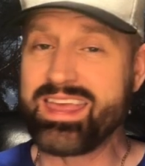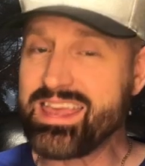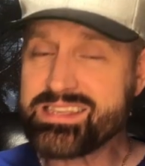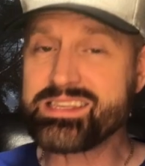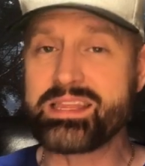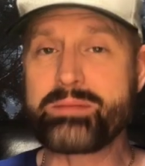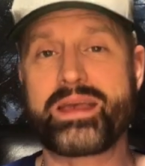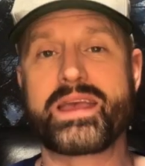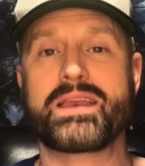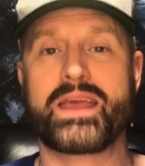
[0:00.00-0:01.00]
easily
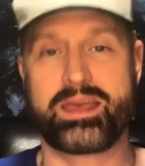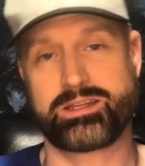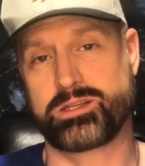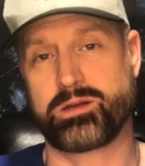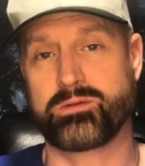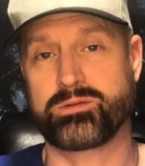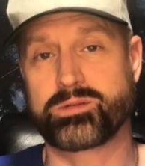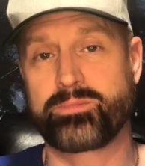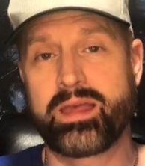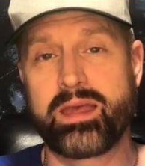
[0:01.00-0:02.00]
made headstones.
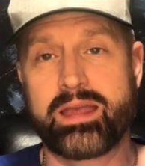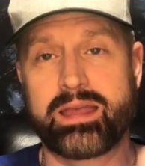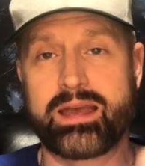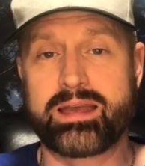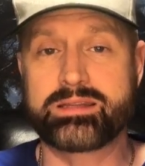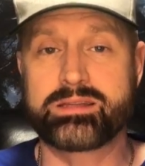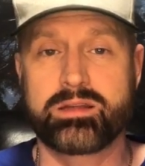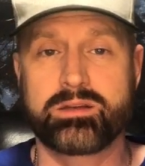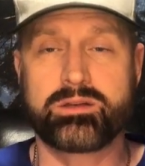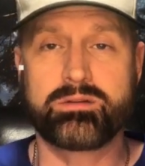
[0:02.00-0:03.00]
Guys, do